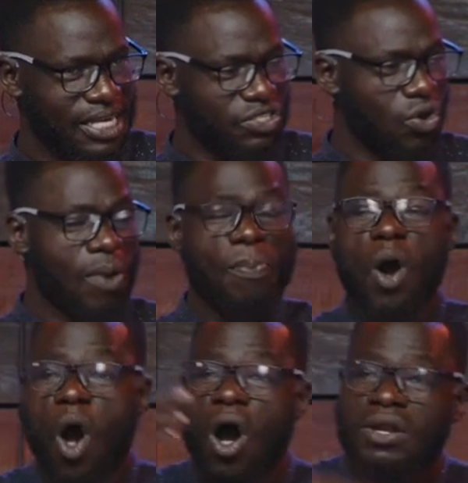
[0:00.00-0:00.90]
So
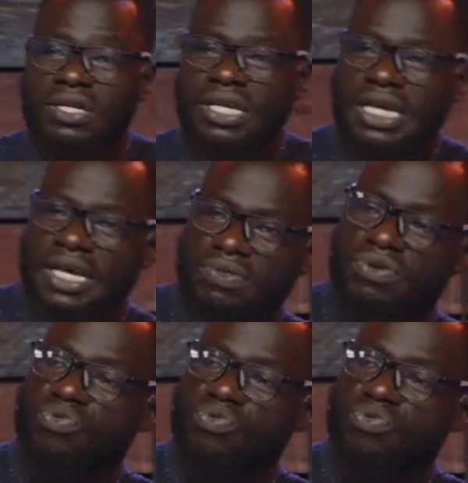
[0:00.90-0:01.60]
upon the